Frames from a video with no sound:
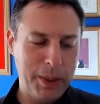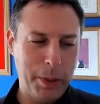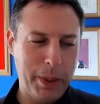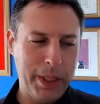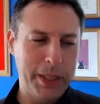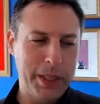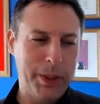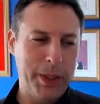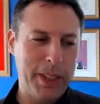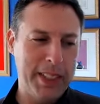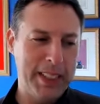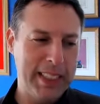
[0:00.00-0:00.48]

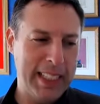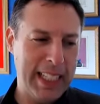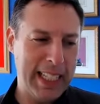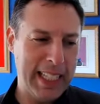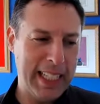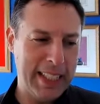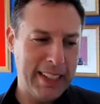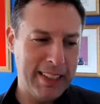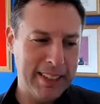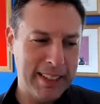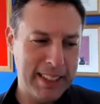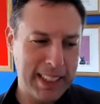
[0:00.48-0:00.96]
addressed that,
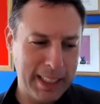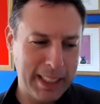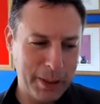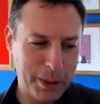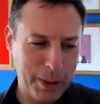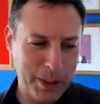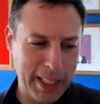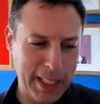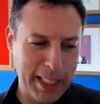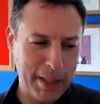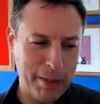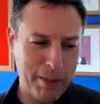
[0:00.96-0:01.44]
and I was like,
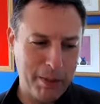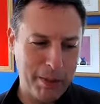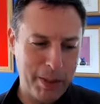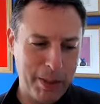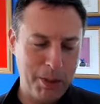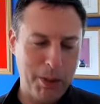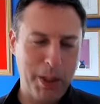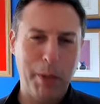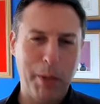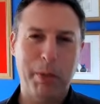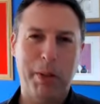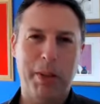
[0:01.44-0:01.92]
okay, if we
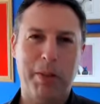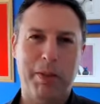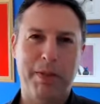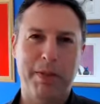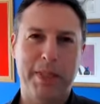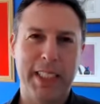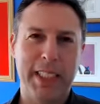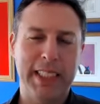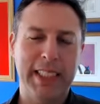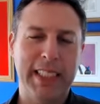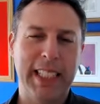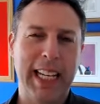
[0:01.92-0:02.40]
were able to
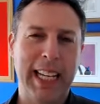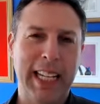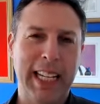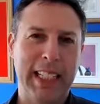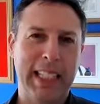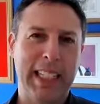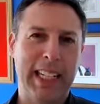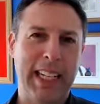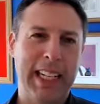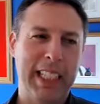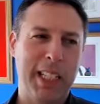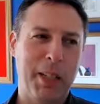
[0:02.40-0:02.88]
fix that
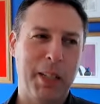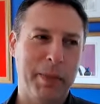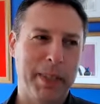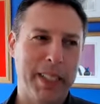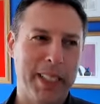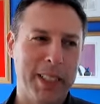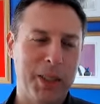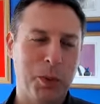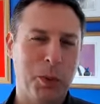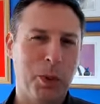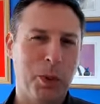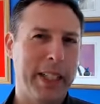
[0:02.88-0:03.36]
in 90
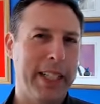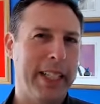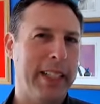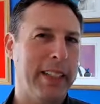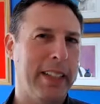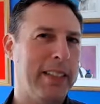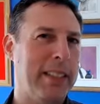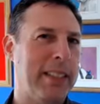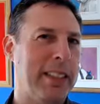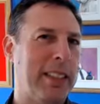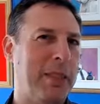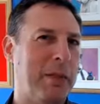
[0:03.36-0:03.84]
minutes, what
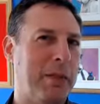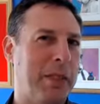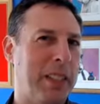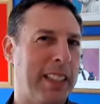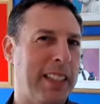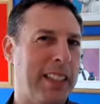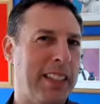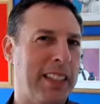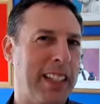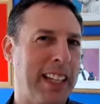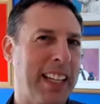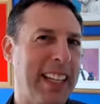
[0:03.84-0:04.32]
else can
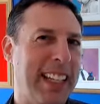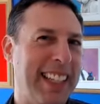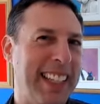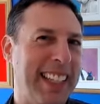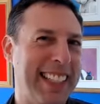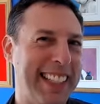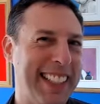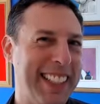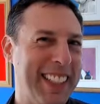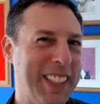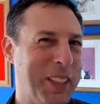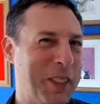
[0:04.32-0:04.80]
we
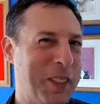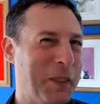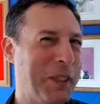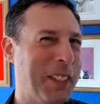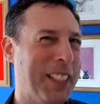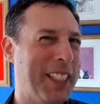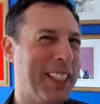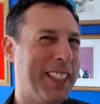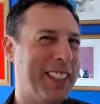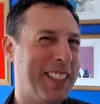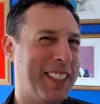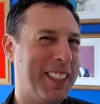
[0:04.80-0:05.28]

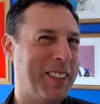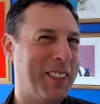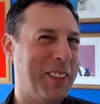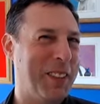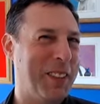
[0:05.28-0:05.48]
what else can